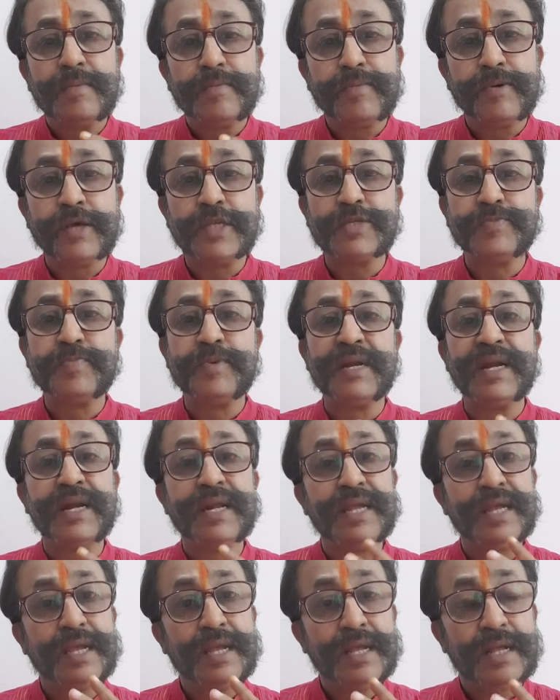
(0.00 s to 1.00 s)

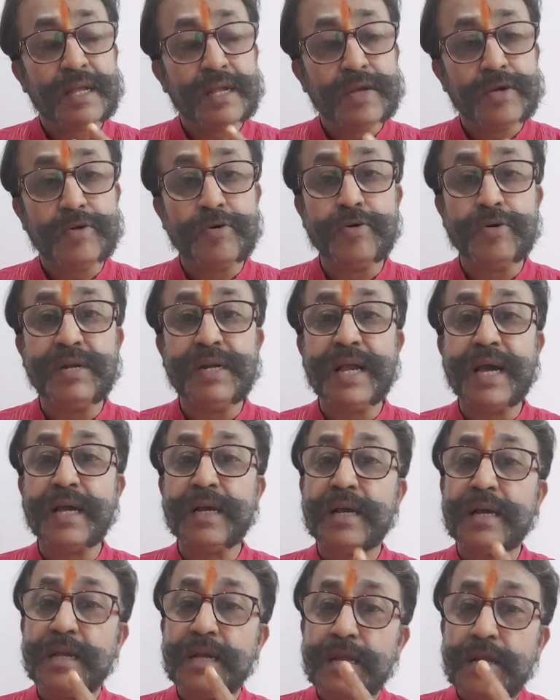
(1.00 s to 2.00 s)
prosperity, good
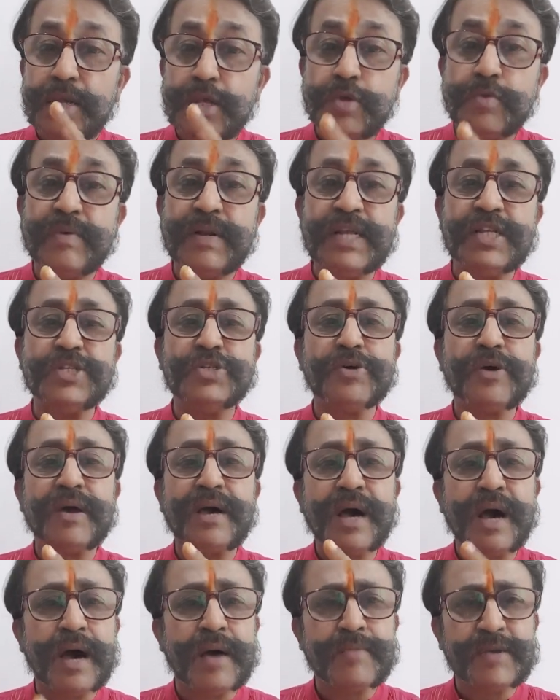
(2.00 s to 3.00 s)
luck. You will enjoy
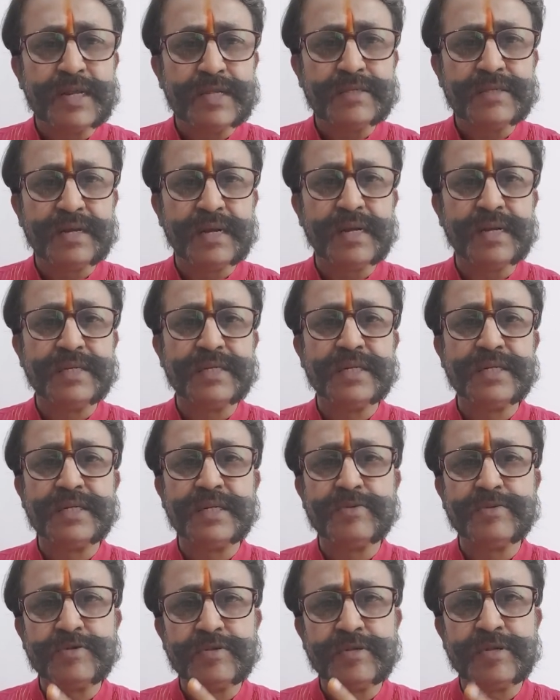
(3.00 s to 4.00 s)
harmonious
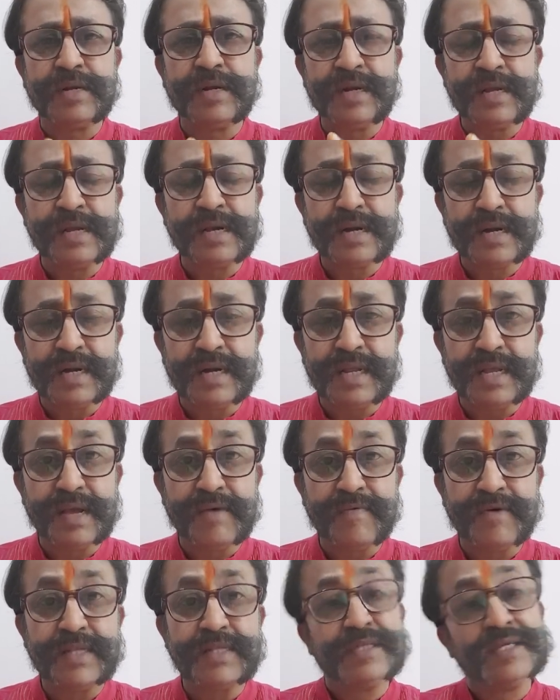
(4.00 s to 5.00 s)
relationships with your near and
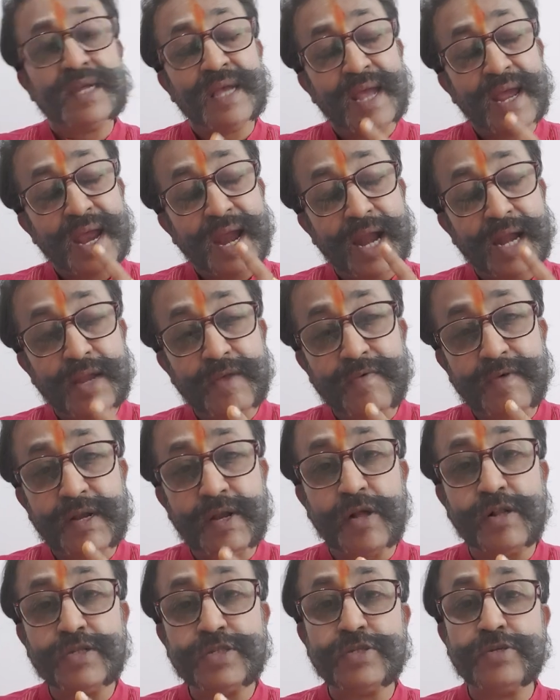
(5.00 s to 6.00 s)
dear ones, and you will
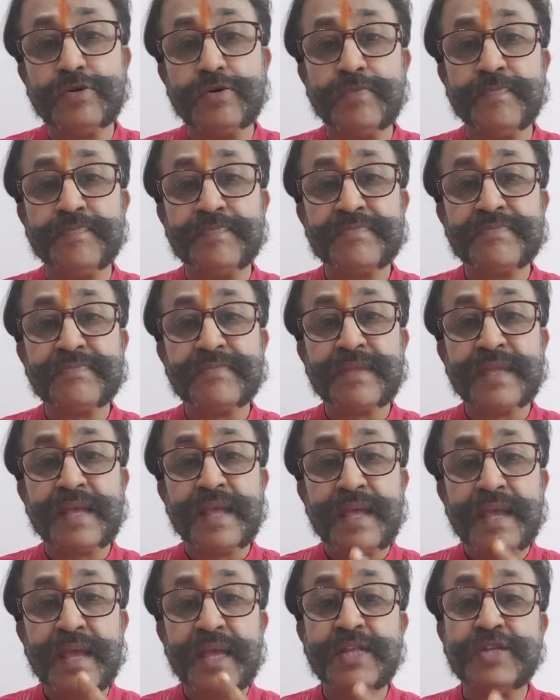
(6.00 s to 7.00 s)
also
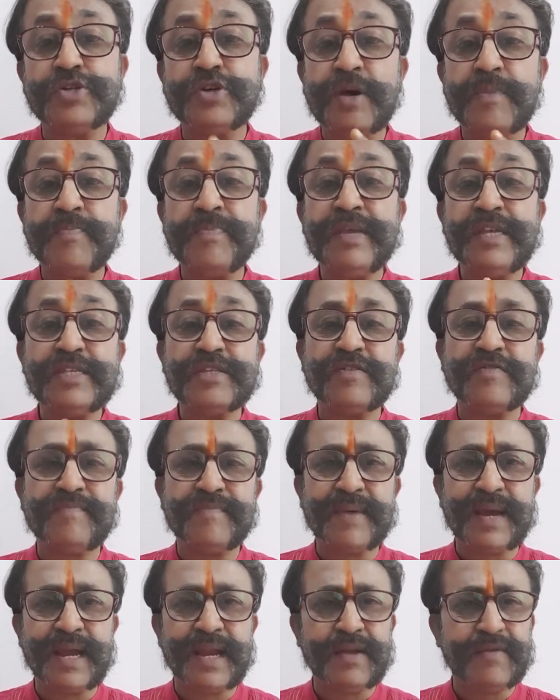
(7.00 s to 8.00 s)
enjoy peace of
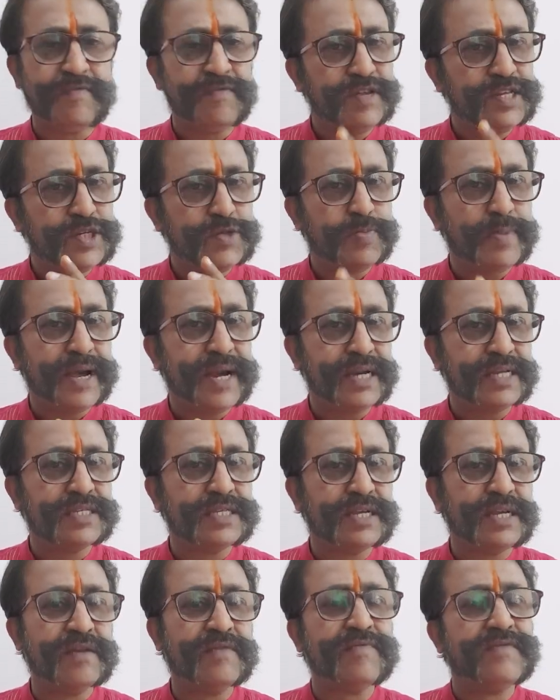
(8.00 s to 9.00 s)
mind, which by
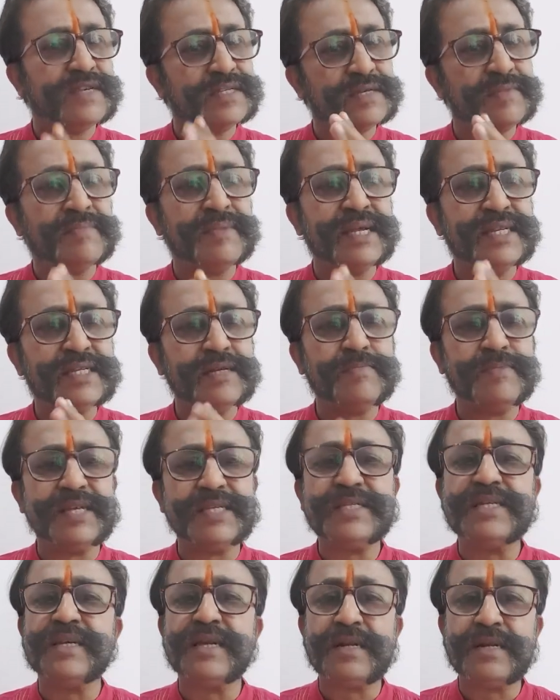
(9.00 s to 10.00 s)
itself is a major
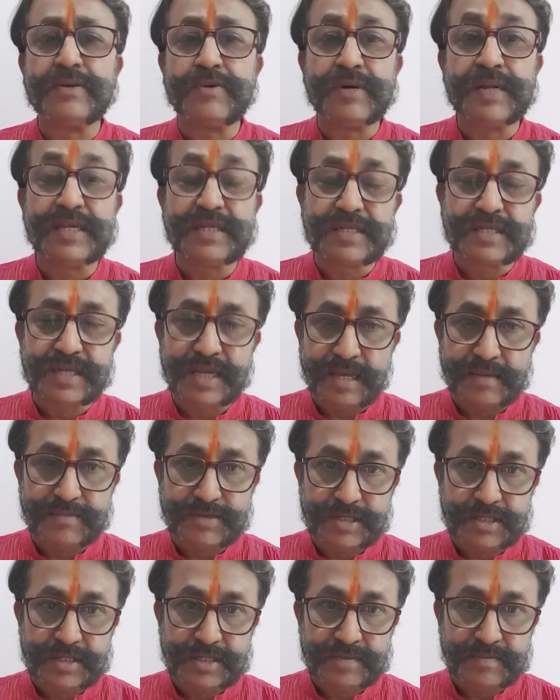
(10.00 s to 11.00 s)
blessing in today's
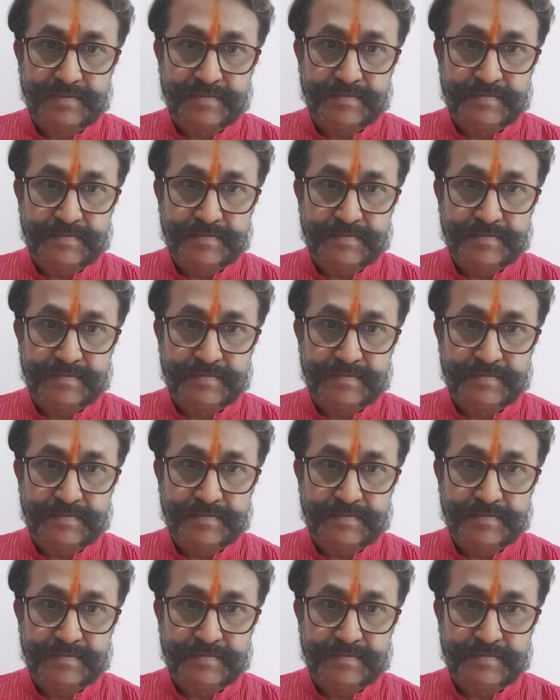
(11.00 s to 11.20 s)
times.